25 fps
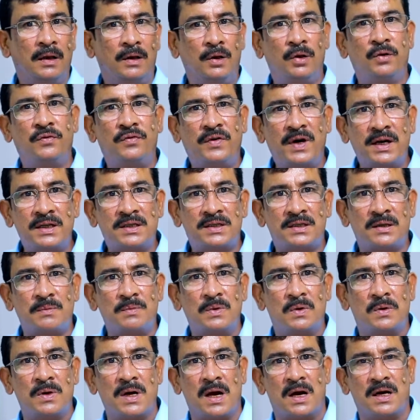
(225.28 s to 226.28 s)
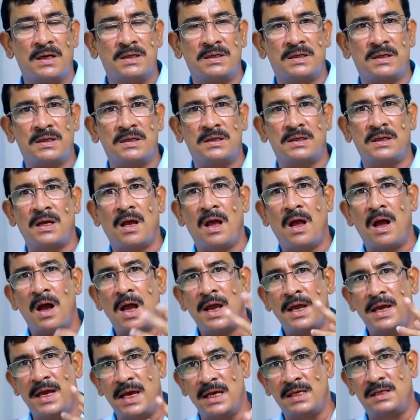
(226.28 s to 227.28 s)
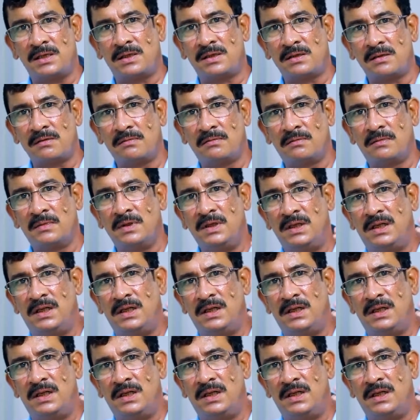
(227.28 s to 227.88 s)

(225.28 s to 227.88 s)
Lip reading: You've read some good answers. Yes,